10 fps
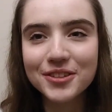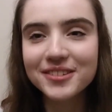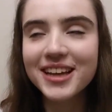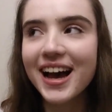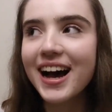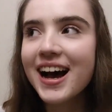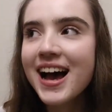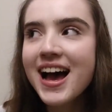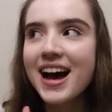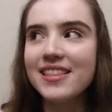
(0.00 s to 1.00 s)
you don't
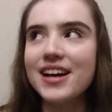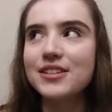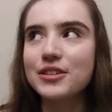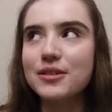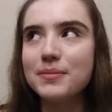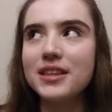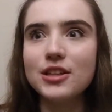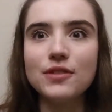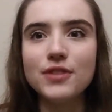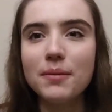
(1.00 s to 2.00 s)
get, and that doesn't
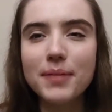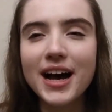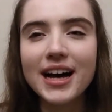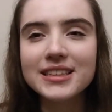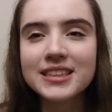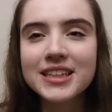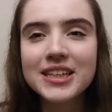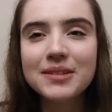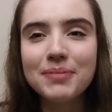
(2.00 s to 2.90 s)
mean that you've done bad.